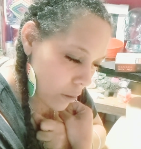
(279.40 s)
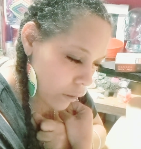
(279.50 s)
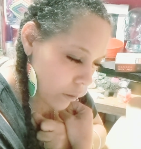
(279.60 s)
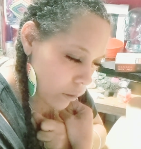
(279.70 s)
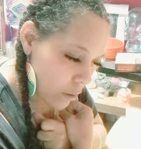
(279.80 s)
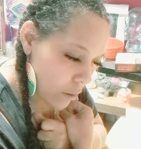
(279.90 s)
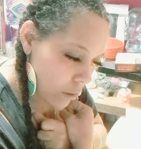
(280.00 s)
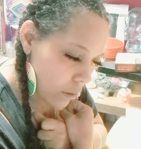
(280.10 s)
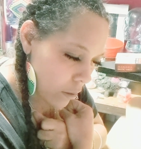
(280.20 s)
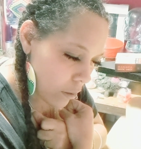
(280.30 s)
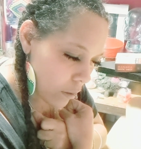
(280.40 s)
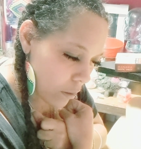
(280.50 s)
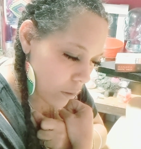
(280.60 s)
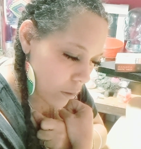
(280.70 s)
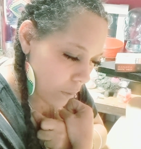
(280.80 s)

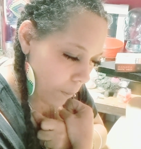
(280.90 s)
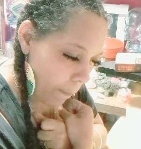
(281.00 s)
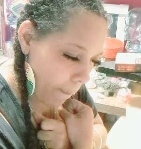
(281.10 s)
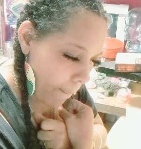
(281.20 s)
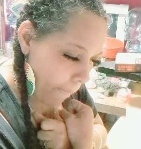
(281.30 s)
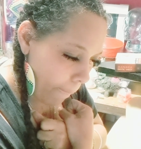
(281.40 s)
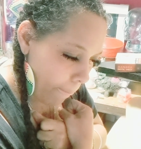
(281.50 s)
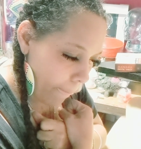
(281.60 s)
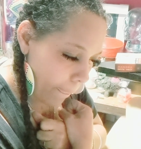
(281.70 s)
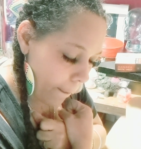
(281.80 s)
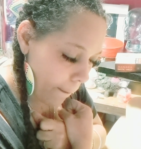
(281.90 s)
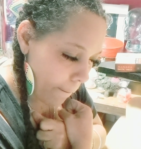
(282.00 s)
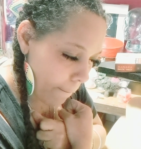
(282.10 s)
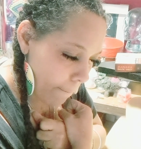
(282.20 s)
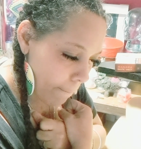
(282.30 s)

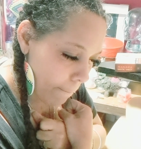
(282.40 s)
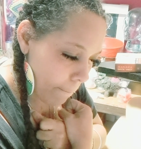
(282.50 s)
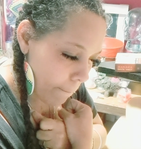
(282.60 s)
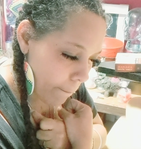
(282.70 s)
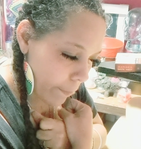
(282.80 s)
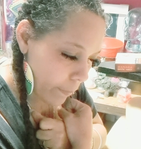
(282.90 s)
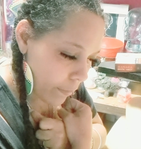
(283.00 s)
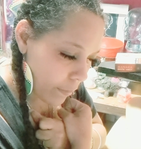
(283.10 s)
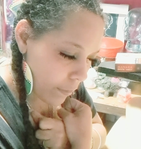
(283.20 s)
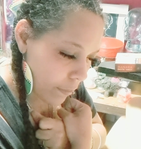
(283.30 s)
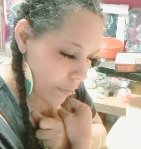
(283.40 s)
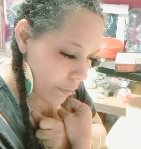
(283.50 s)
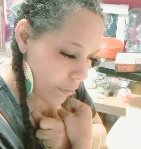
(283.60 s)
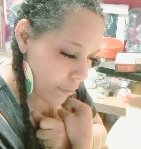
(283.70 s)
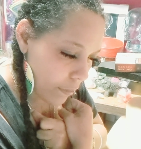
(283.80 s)

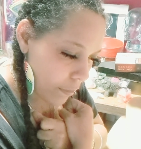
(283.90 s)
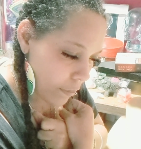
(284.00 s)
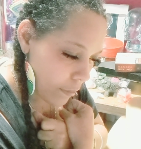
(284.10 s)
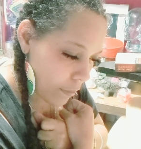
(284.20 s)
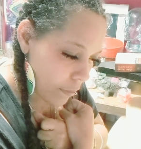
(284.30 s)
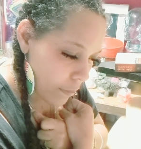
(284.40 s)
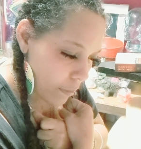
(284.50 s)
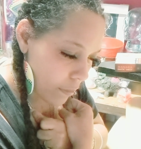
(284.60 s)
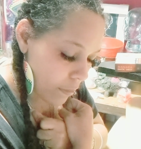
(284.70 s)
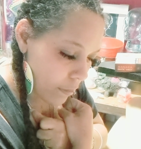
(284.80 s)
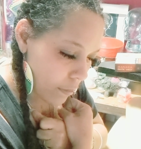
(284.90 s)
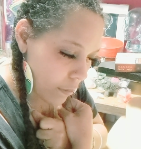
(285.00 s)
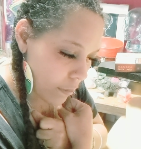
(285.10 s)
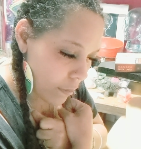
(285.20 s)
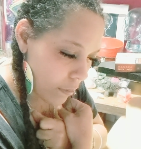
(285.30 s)

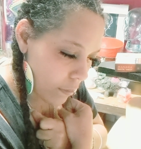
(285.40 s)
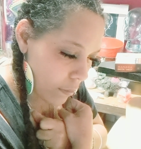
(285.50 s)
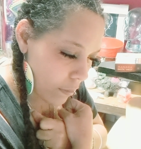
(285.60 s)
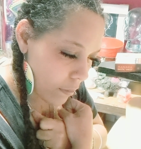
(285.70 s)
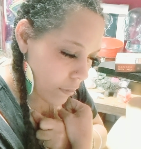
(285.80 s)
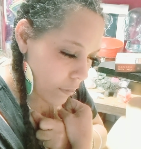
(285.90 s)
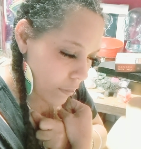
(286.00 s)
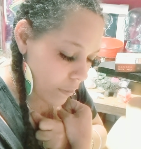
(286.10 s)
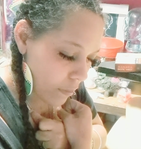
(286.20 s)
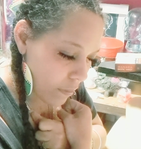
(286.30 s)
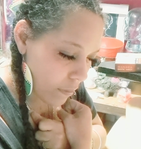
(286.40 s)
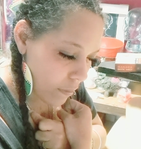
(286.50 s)
(no one is talking)